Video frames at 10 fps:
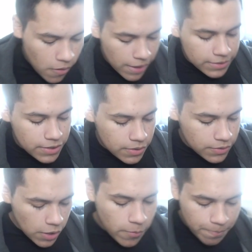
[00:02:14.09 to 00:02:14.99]
All right,
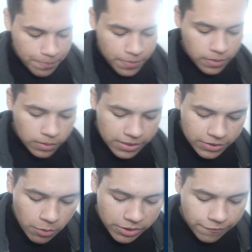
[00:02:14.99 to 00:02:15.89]
so let's
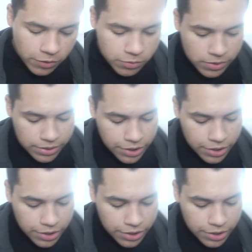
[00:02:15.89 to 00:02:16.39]
go with the first one.